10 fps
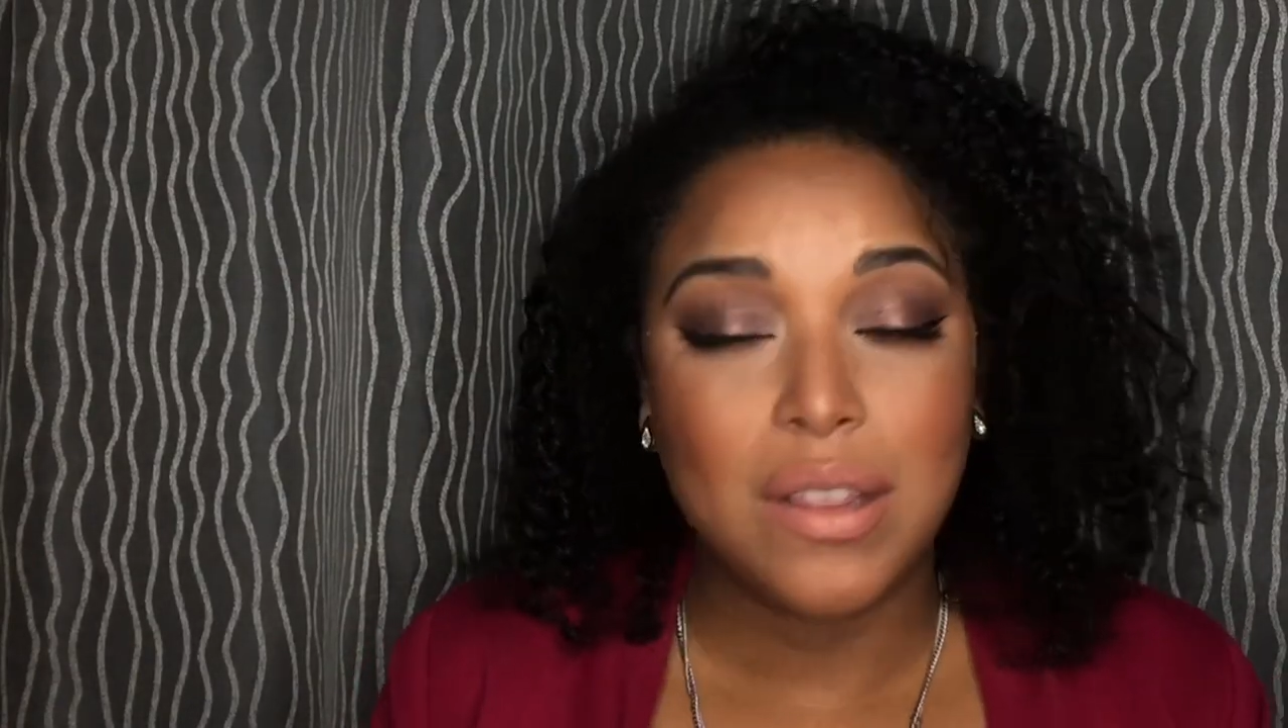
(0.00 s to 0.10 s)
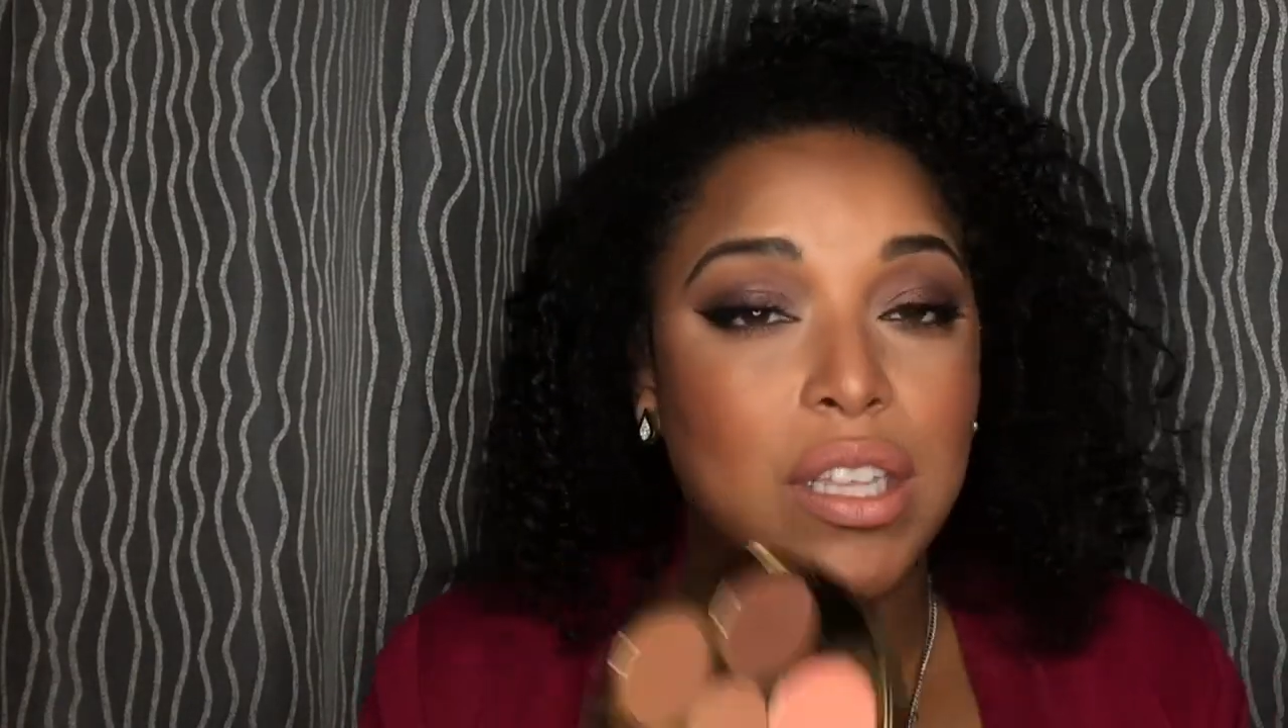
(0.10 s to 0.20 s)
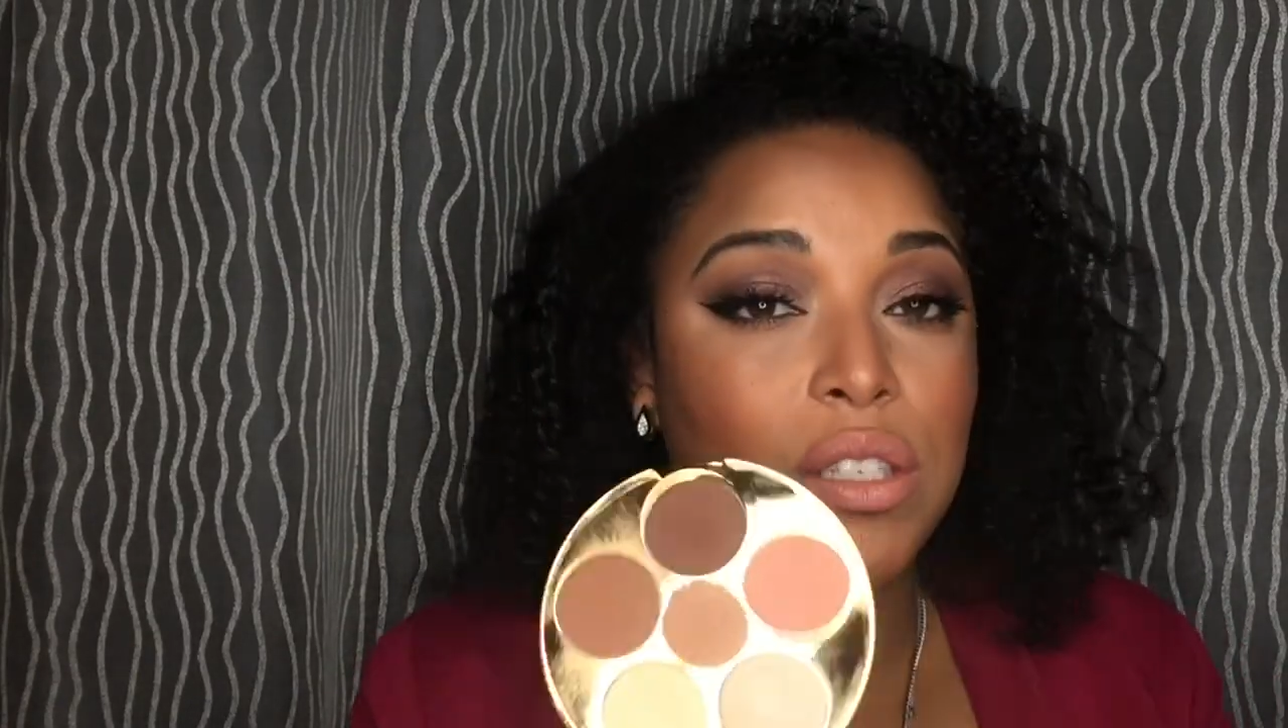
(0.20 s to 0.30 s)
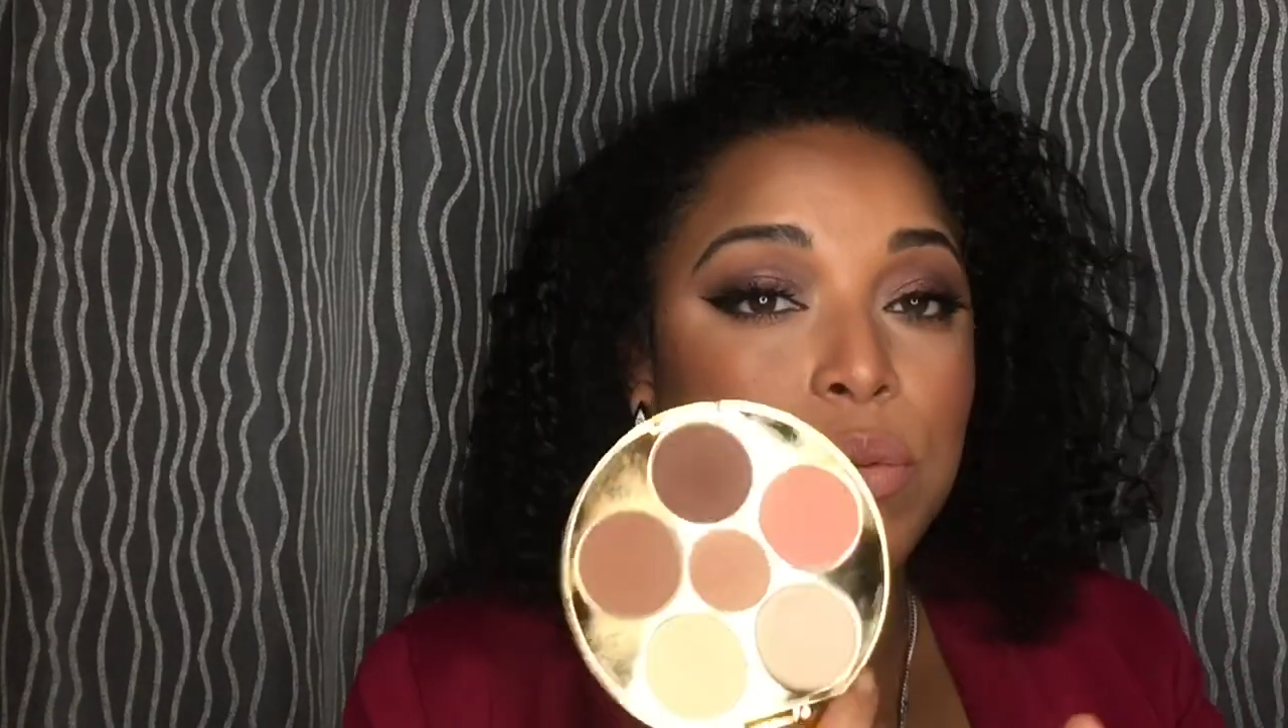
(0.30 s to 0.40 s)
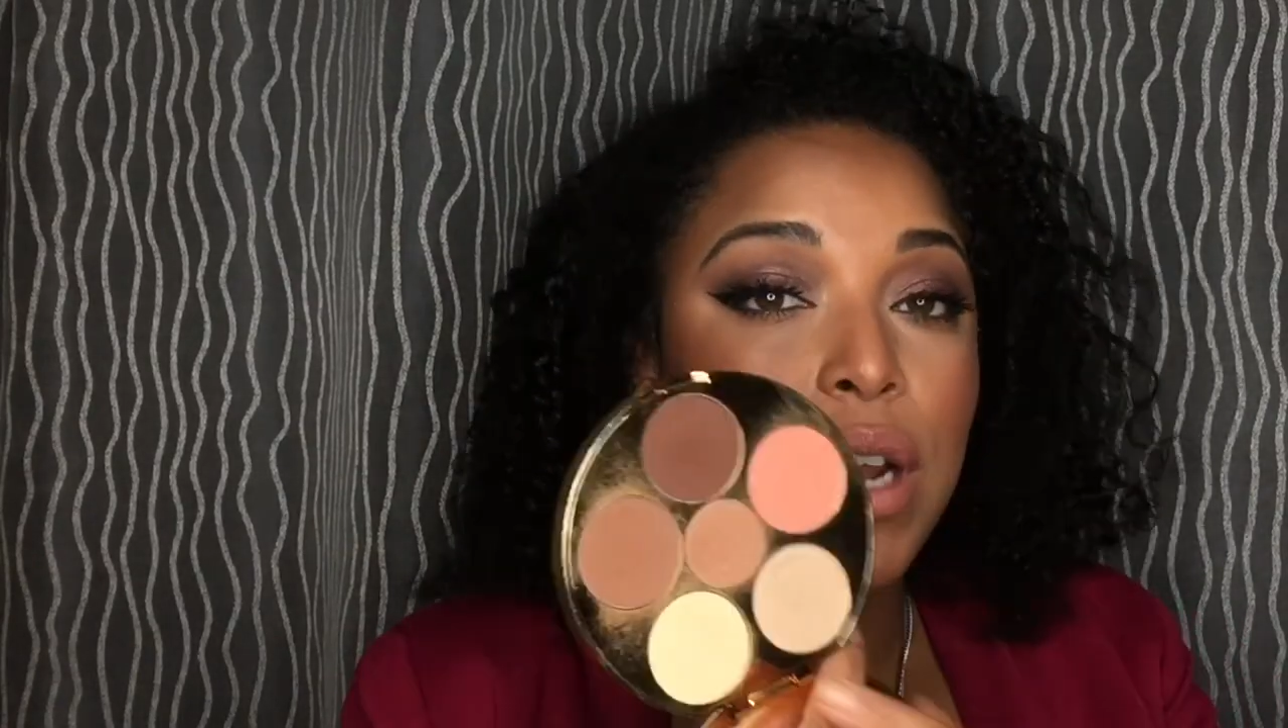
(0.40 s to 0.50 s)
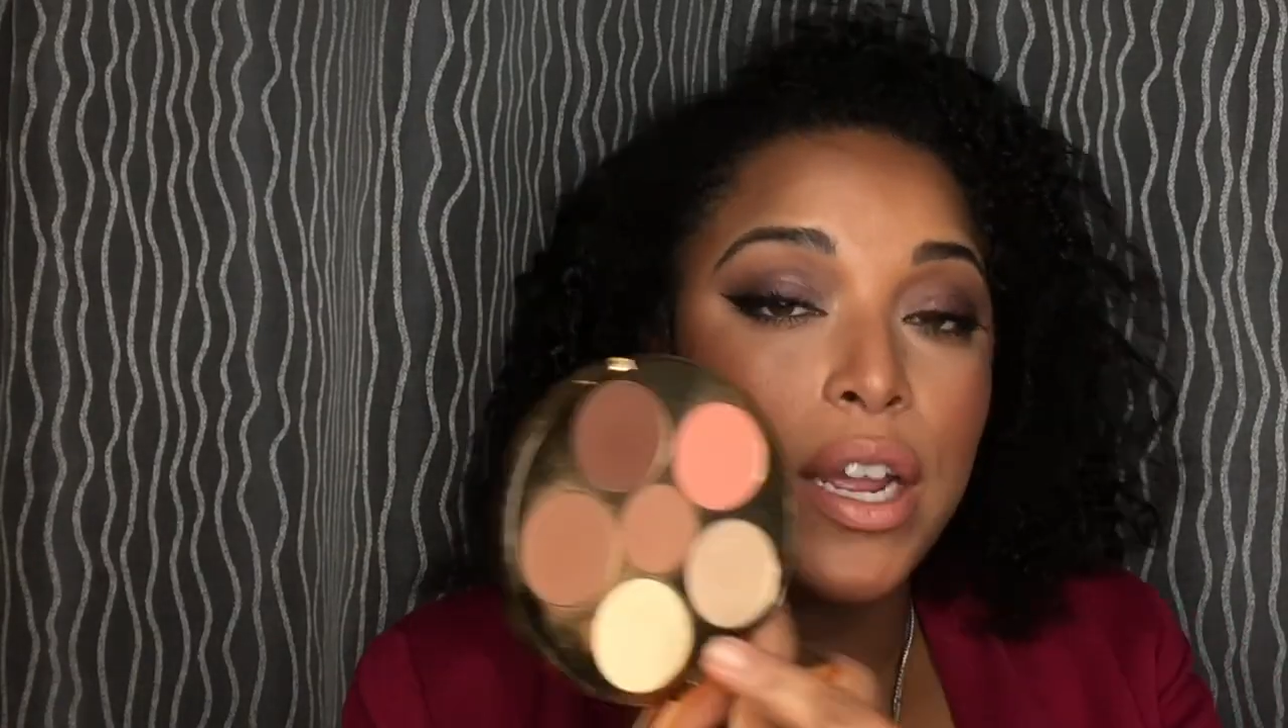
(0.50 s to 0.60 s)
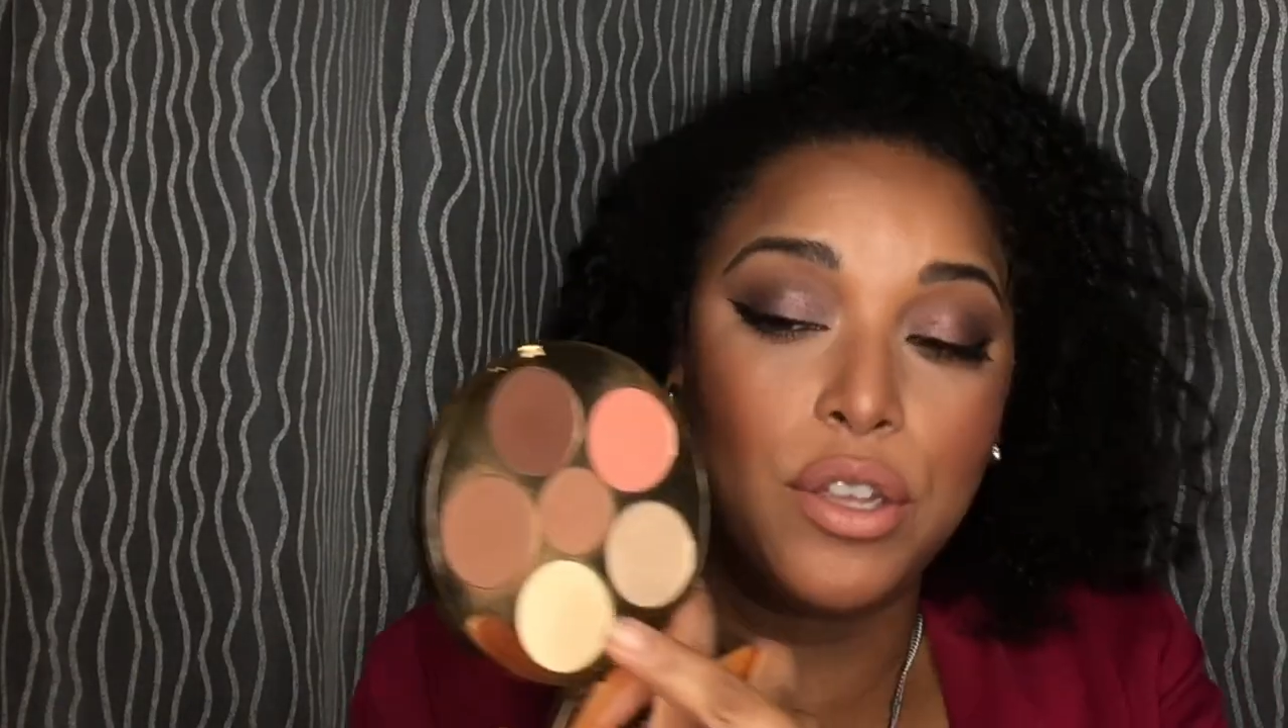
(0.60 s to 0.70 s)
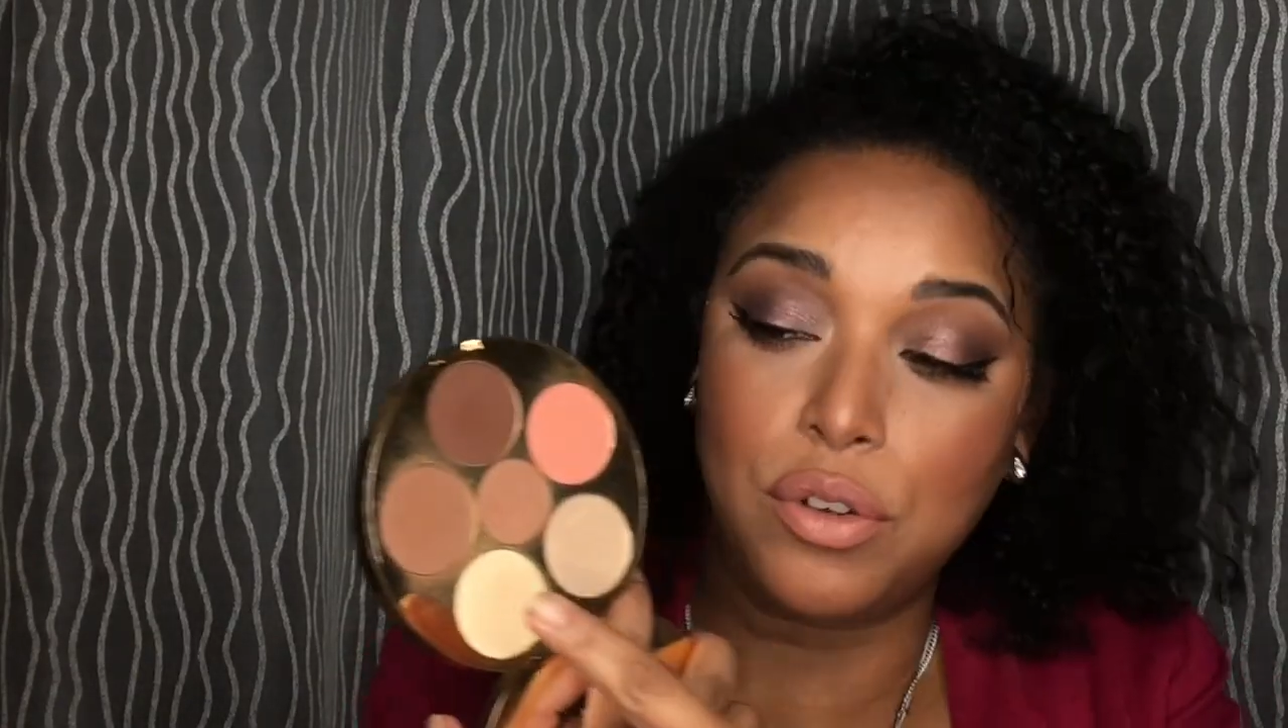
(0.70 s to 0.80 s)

this one I